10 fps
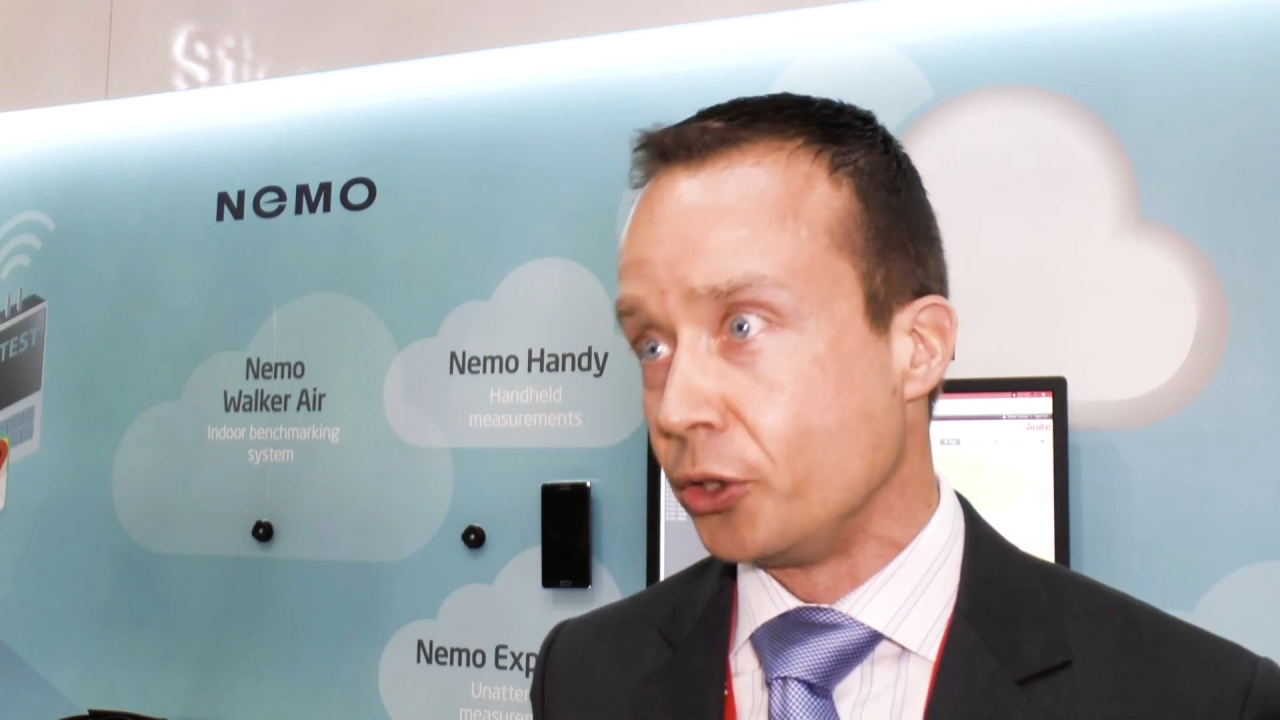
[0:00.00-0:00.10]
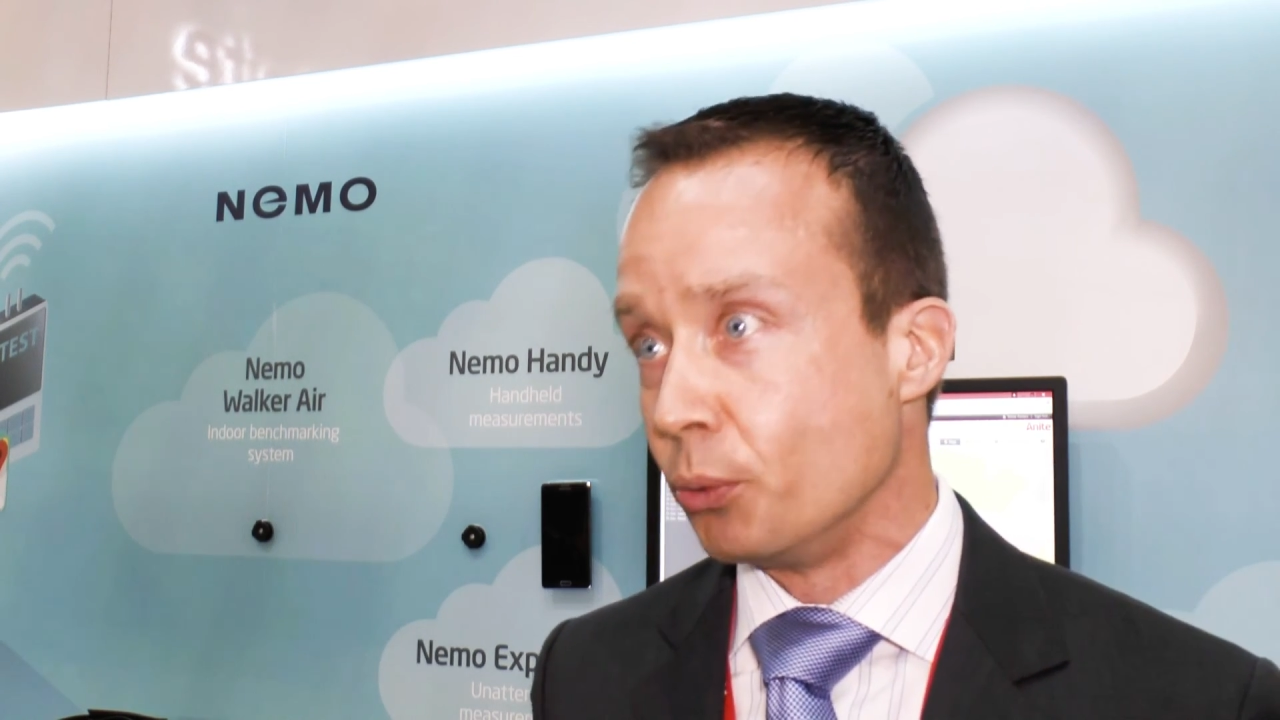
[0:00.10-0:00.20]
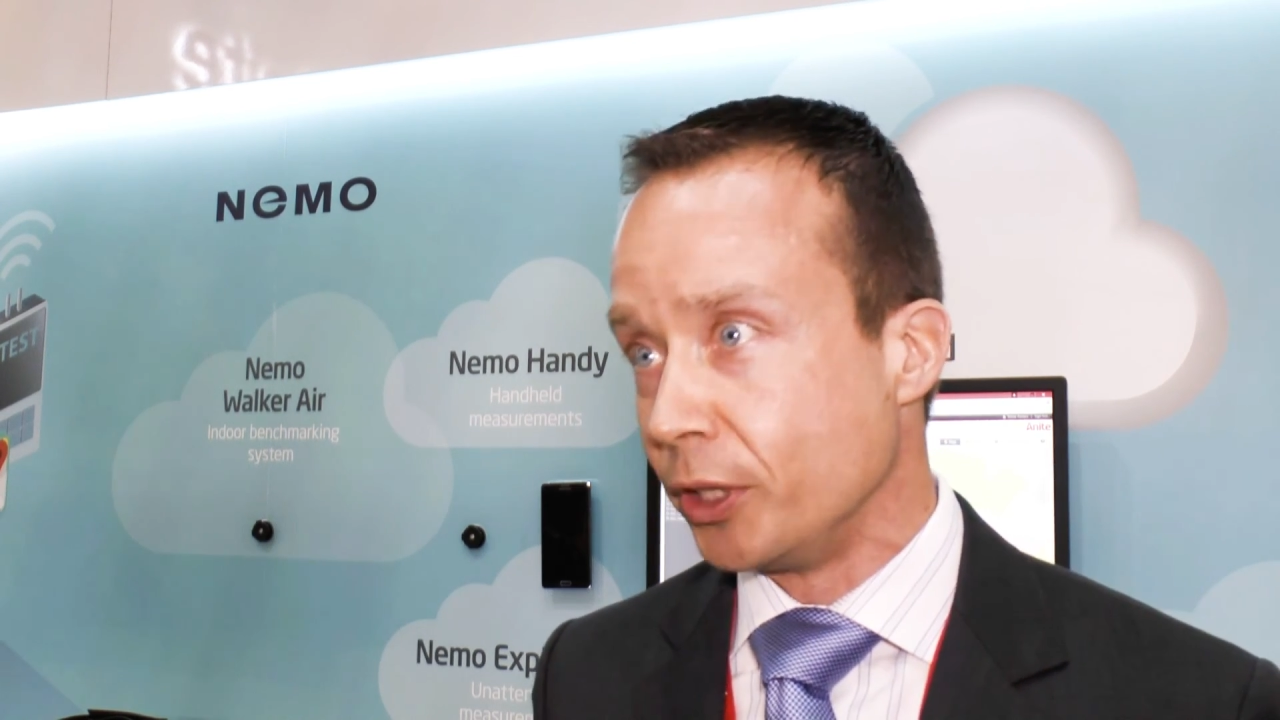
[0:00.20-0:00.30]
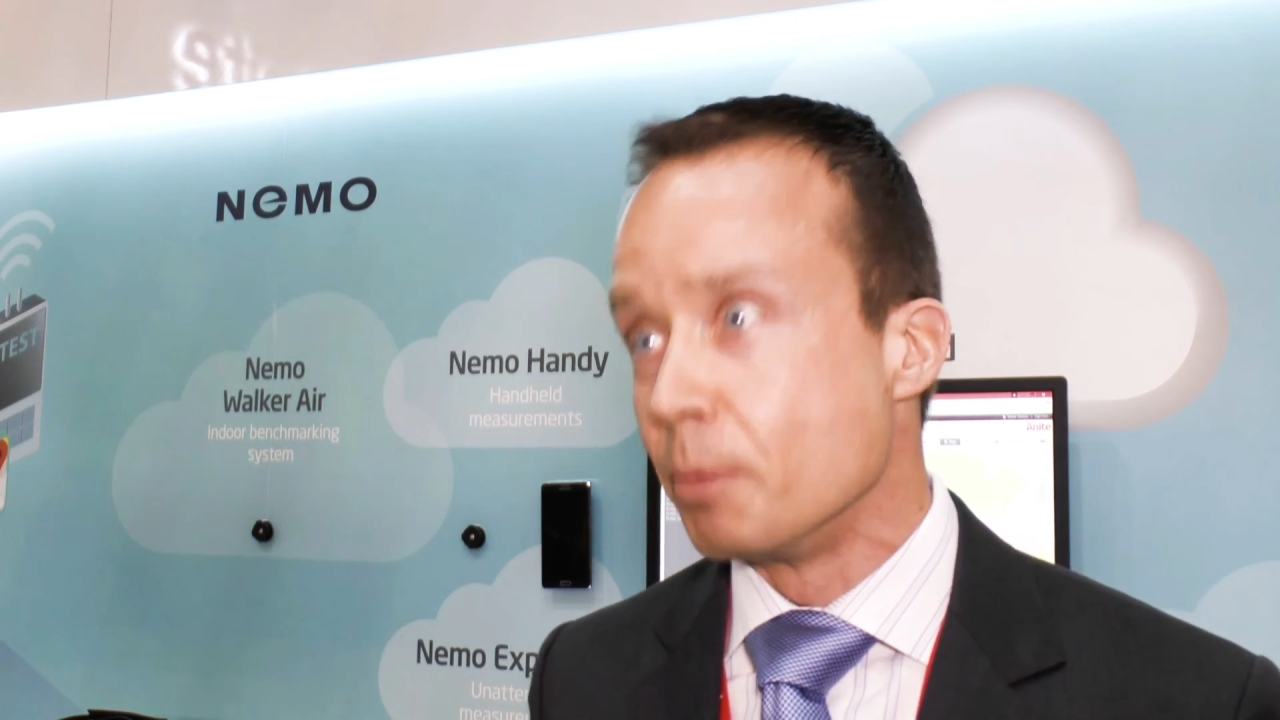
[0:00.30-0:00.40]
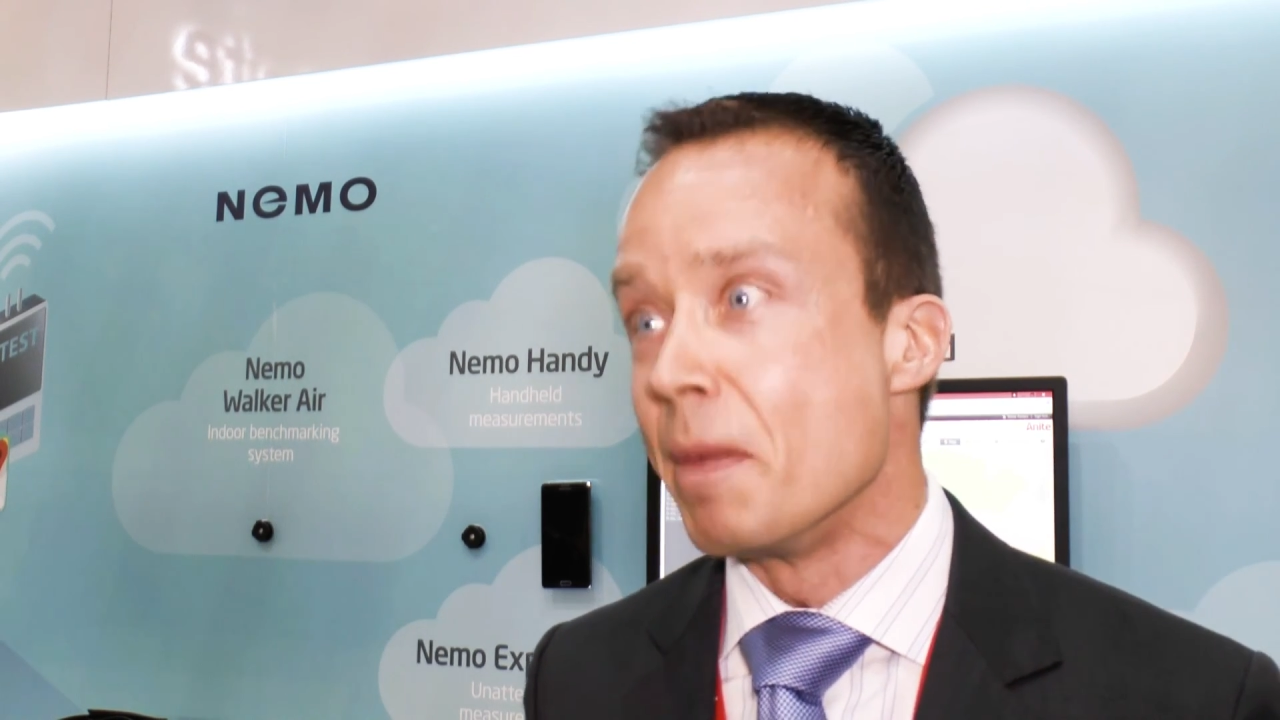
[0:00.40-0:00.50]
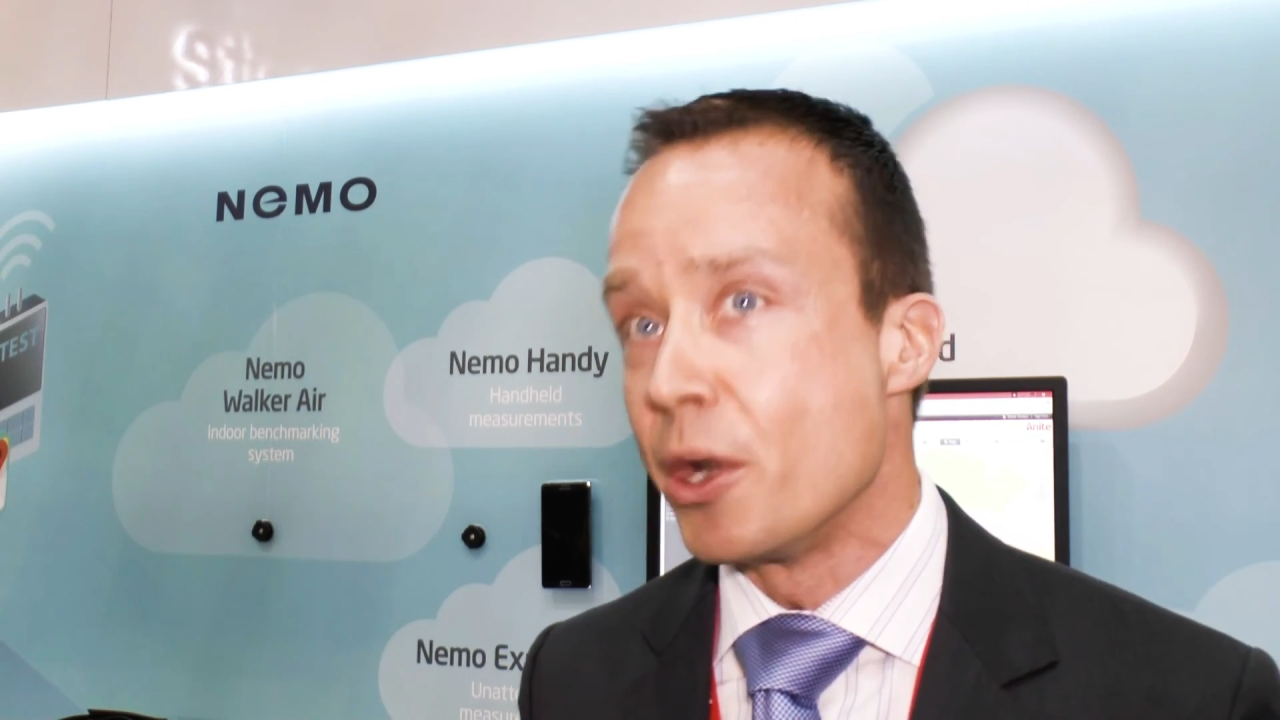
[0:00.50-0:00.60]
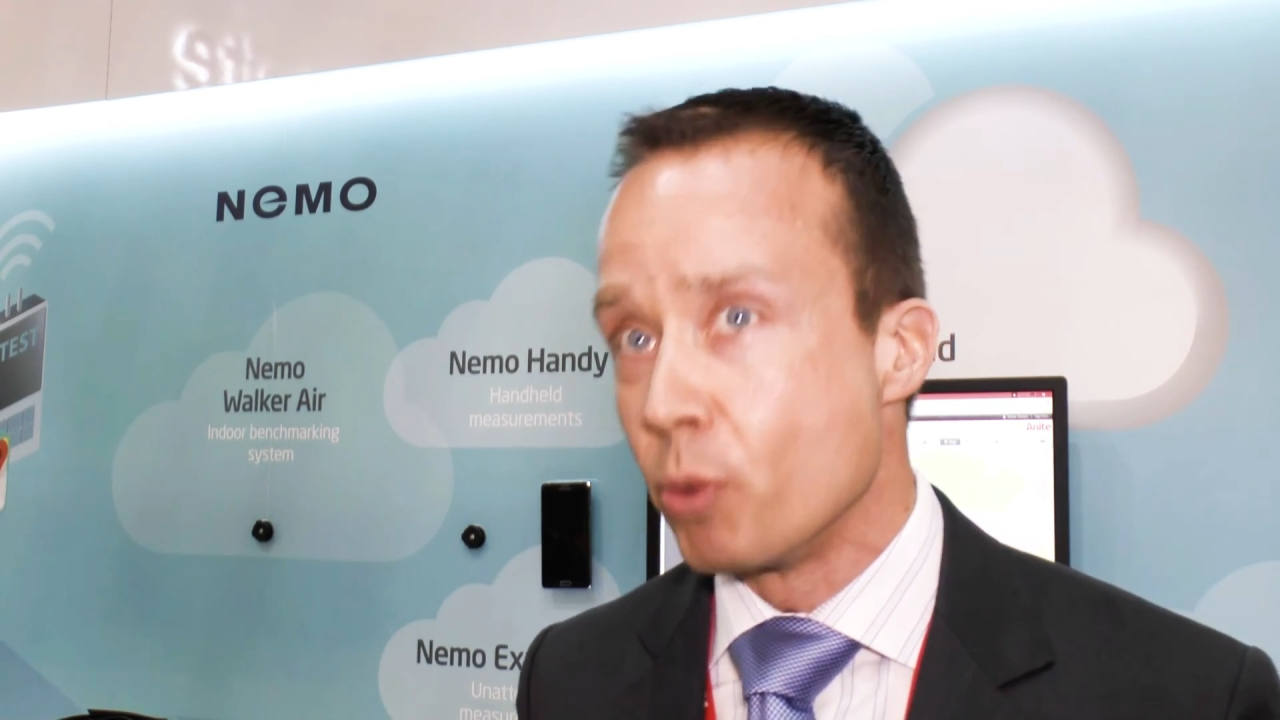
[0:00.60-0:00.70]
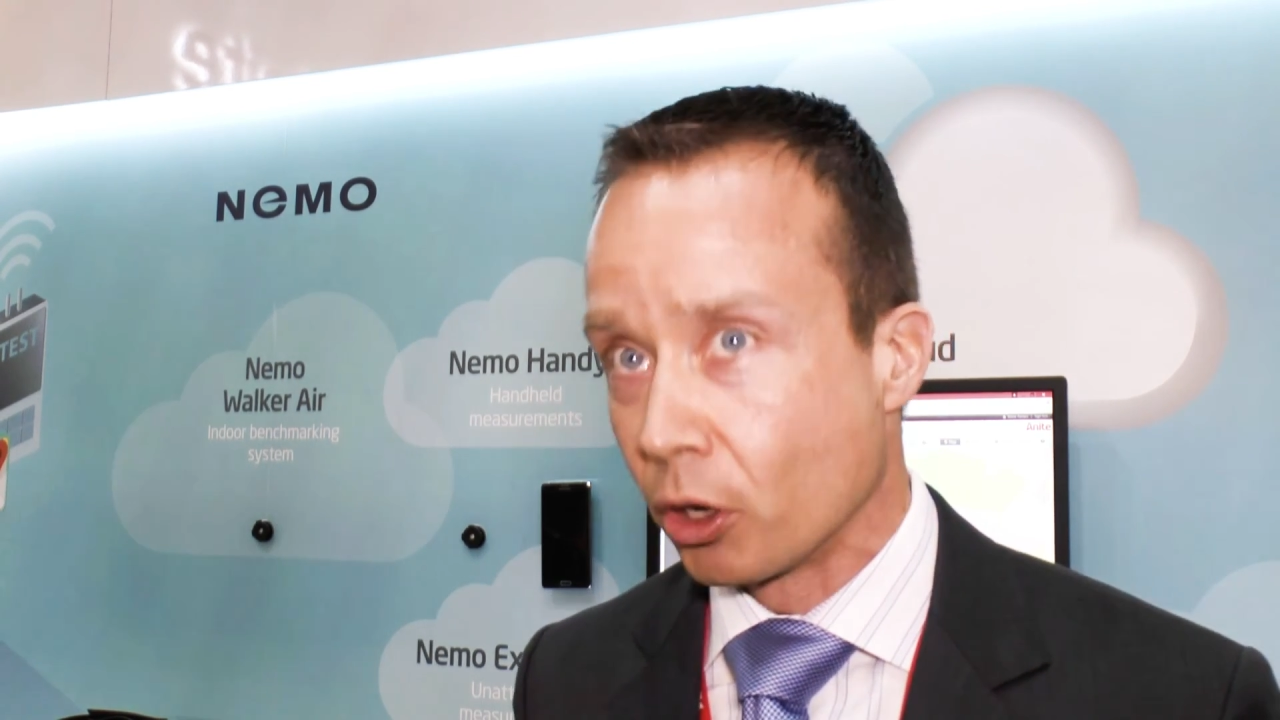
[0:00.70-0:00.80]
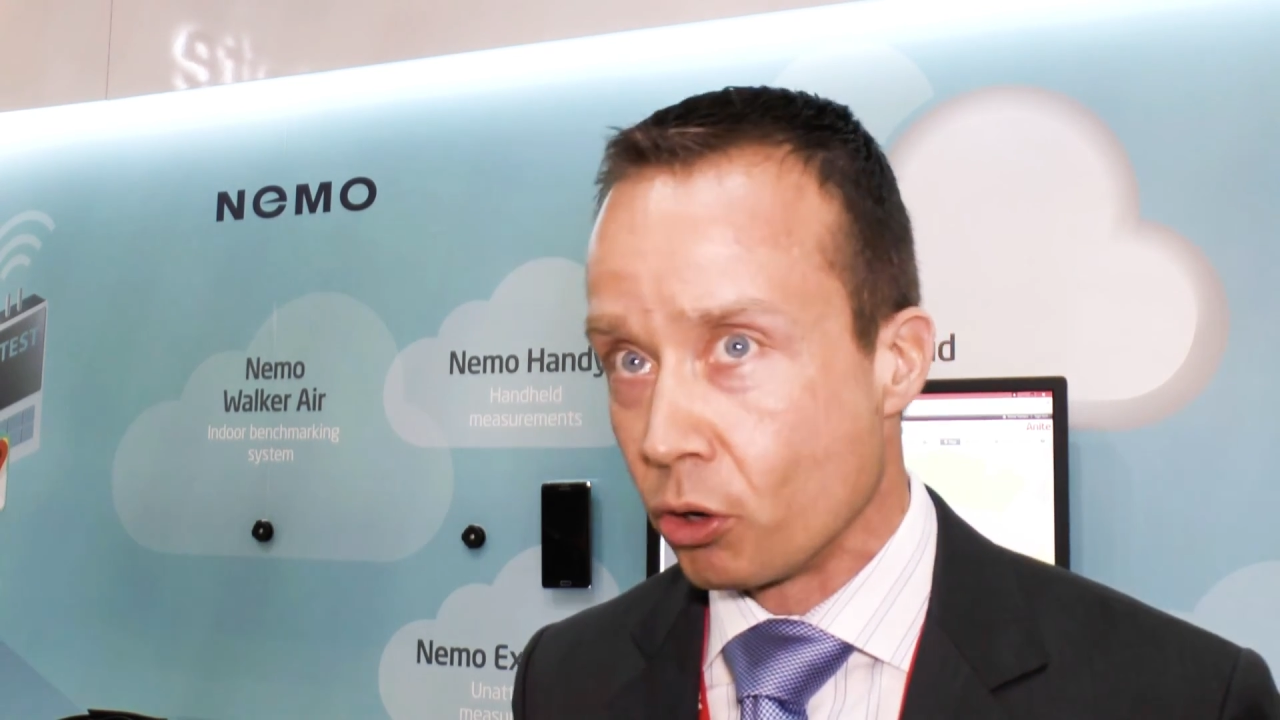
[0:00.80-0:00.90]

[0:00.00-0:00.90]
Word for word: doing the manual